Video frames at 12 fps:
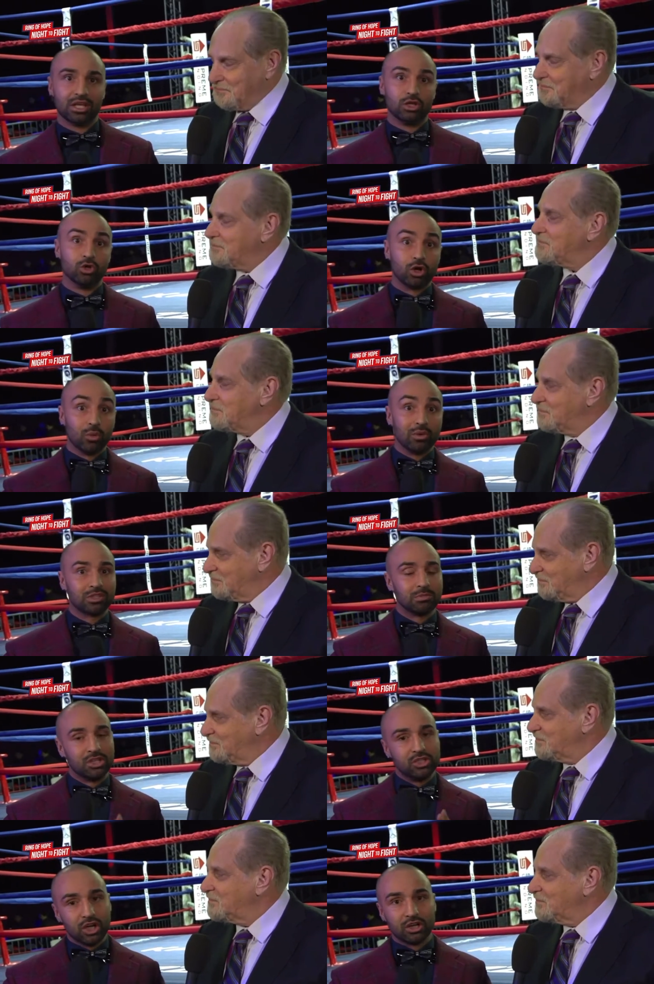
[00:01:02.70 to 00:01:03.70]
Speaker 1: and you're going to be
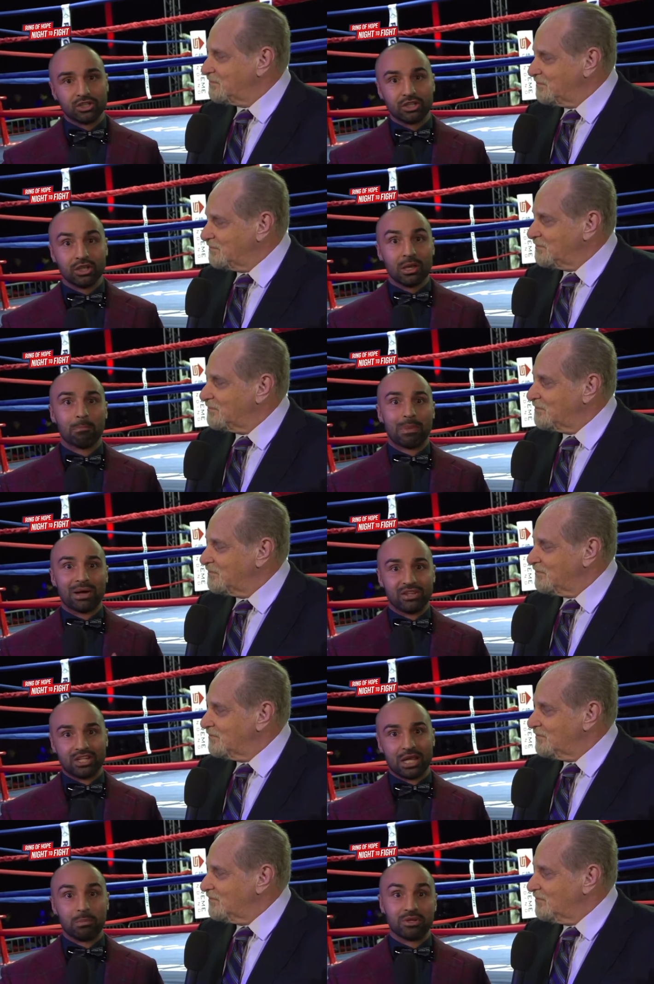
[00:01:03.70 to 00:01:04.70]
judged by the
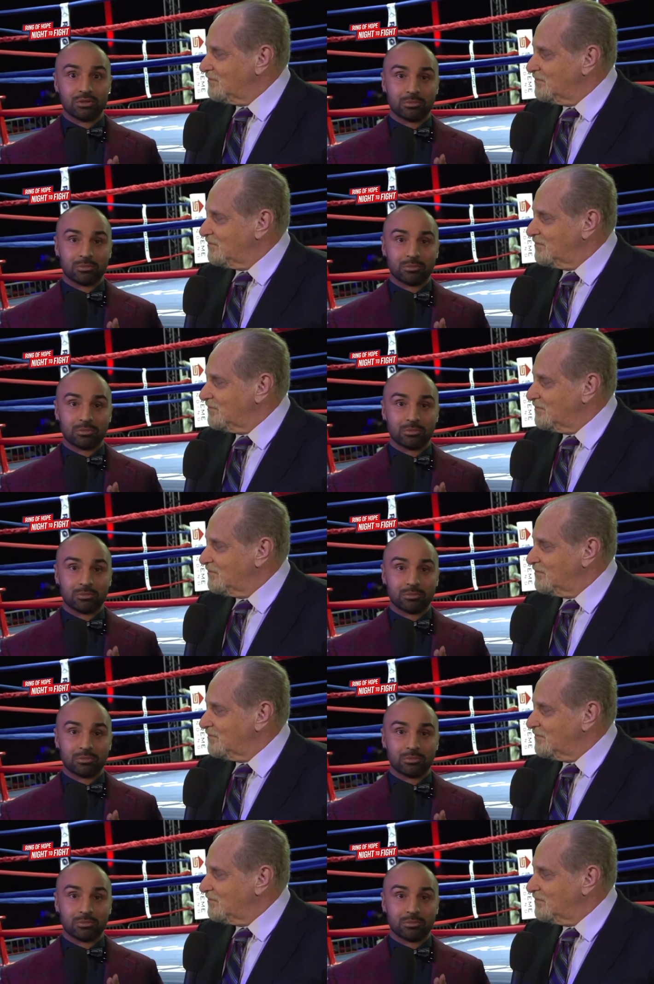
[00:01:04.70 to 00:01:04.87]
championship